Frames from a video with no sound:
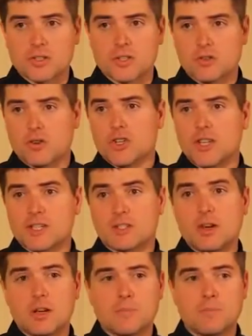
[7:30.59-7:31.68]
This crushing is
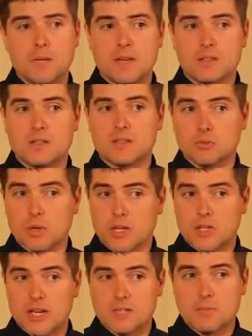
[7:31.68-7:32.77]
good because it doesn't
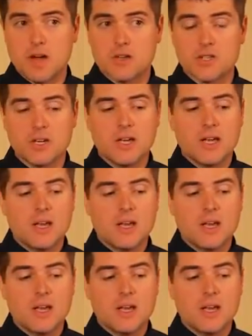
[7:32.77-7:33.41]
ricochet as much.